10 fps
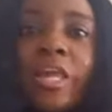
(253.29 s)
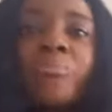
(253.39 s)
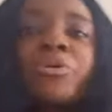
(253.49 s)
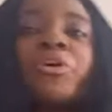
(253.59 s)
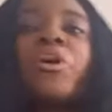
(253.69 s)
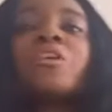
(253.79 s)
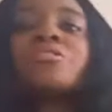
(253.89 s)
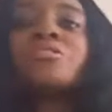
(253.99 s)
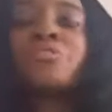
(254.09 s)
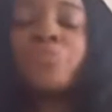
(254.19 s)
Now,
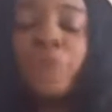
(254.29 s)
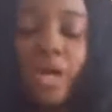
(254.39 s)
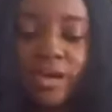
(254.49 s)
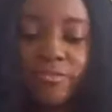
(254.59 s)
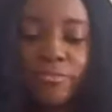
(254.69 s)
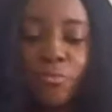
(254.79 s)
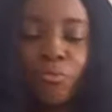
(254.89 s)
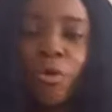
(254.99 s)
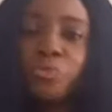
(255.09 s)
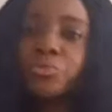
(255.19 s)
because you have
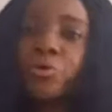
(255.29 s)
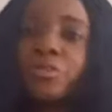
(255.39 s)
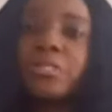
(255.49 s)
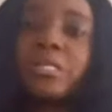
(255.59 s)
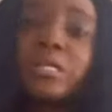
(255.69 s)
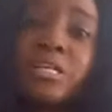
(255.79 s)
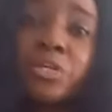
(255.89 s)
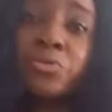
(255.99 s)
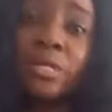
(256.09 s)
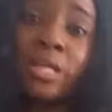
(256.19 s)
worked with other kids
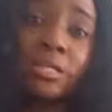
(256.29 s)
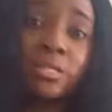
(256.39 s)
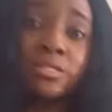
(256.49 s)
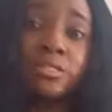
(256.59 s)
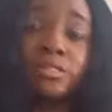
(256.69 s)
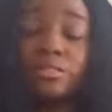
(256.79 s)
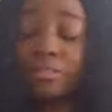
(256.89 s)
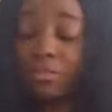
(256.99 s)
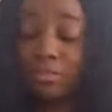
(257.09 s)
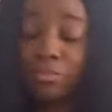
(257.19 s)
and you realize that
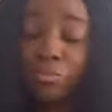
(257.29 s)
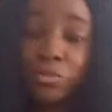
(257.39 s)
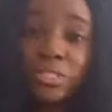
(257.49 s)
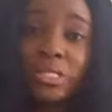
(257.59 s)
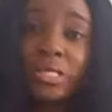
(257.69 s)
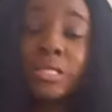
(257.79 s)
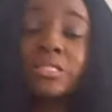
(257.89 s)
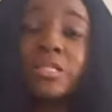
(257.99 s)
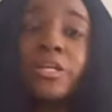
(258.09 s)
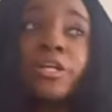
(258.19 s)
it's most
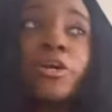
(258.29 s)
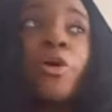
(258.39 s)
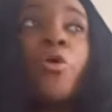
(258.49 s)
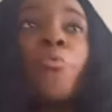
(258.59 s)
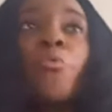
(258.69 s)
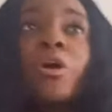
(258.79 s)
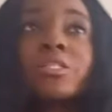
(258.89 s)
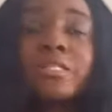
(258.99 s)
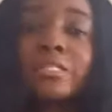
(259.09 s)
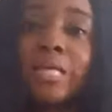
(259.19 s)
kids learn
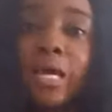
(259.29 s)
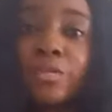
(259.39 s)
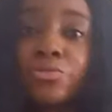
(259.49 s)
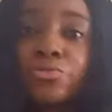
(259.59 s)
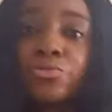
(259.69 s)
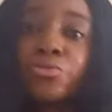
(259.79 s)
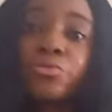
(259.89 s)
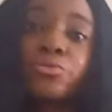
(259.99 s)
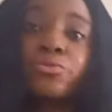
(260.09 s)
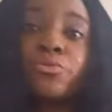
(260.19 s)
1 to 10
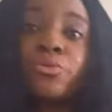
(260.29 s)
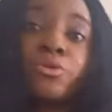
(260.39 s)
through